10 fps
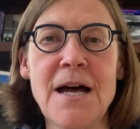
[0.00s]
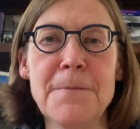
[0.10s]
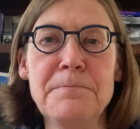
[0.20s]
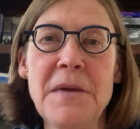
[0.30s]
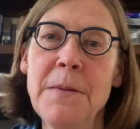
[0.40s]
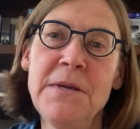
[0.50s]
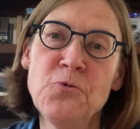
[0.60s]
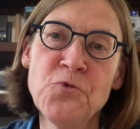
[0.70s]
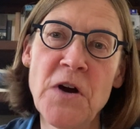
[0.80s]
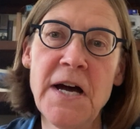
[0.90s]
Maybe
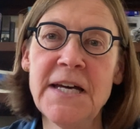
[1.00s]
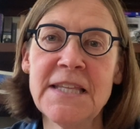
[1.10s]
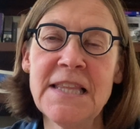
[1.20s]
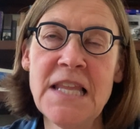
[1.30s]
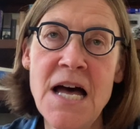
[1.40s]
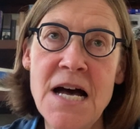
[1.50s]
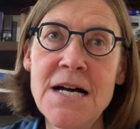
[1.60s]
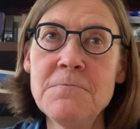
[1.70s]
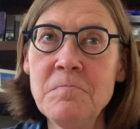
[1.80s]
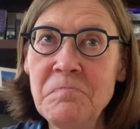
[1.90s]
ra and la,
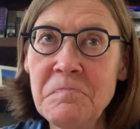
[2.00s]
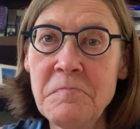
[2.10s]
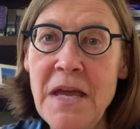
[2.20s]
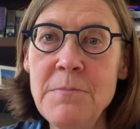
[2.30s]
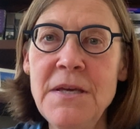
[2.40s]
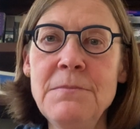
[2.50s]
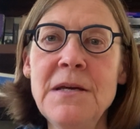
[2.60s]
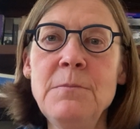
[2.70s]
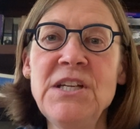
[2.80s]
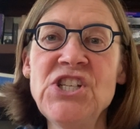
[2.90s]
maybe